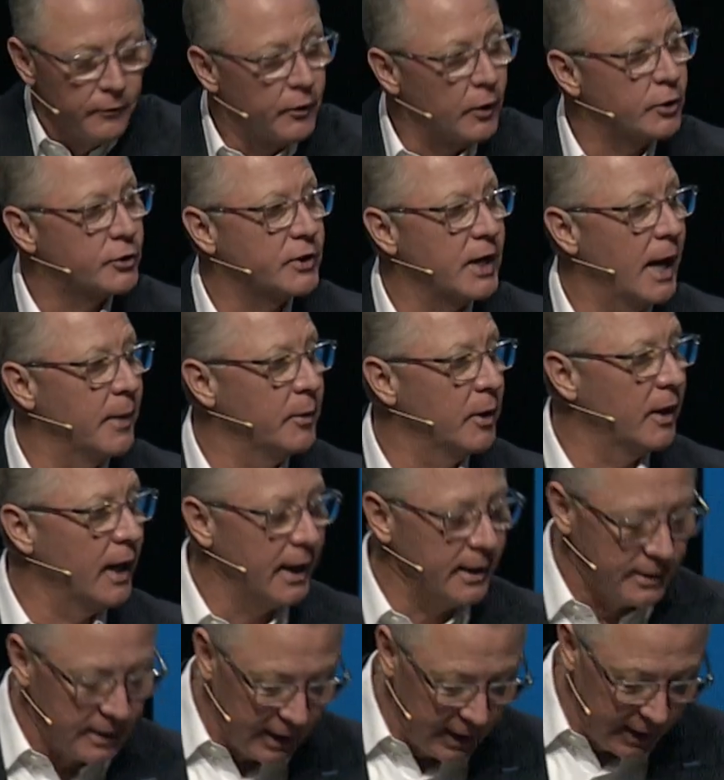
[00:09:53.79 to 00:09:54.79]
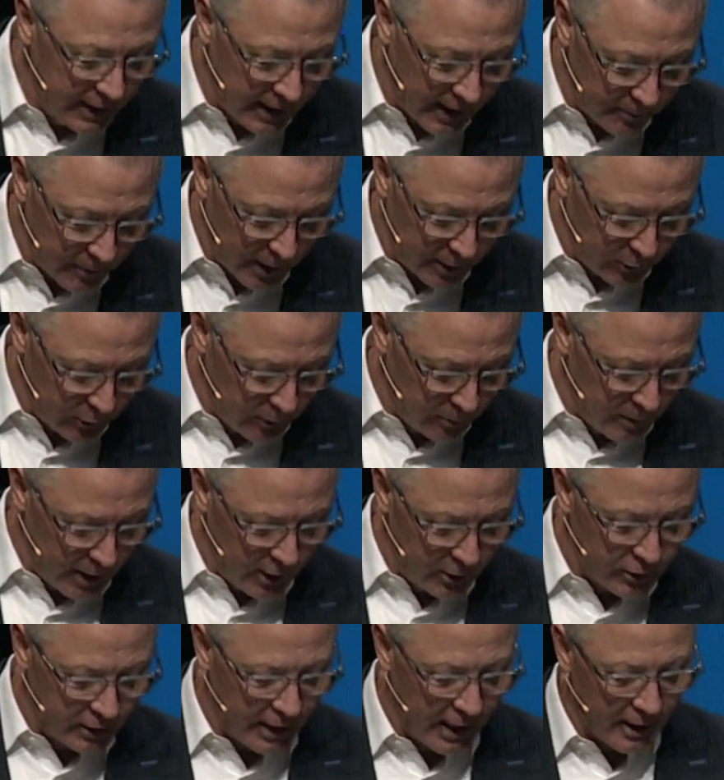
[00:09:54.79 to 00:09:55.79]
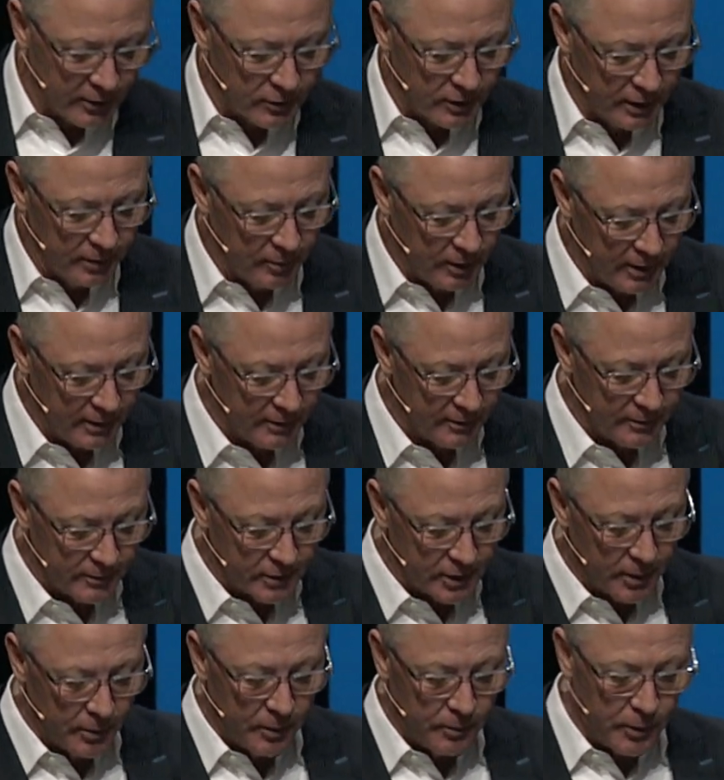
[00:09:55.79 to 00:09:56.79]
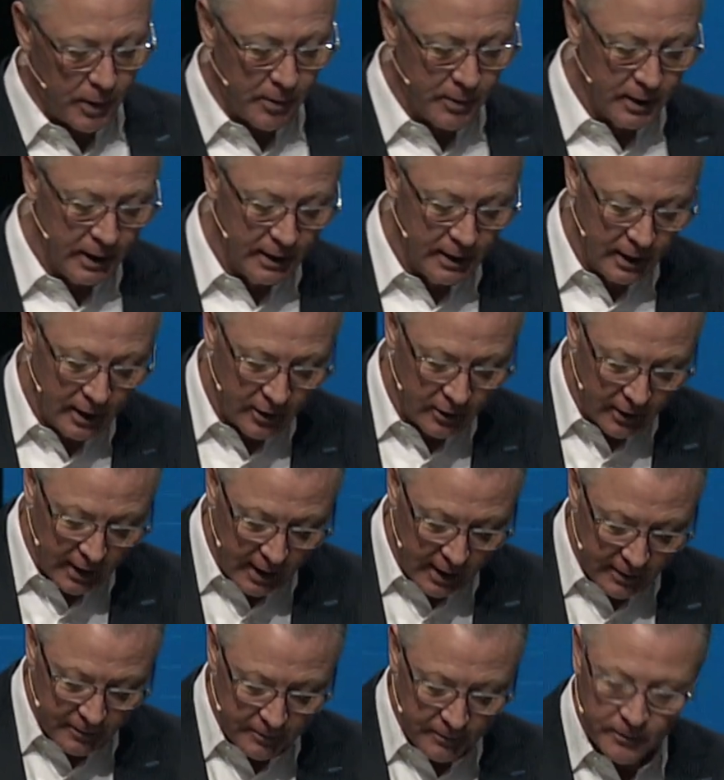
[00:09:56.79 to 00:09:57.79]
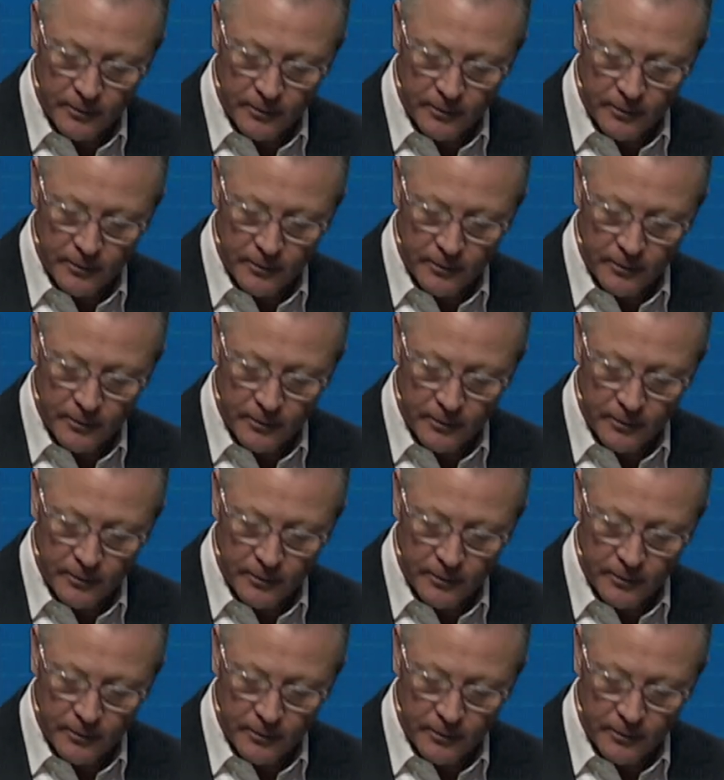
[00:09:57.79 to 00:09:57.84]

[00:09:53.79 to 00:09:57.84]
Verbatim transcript: 1 Samuel 18, I'm not doing marriage counseling, but someone probably need to hear that.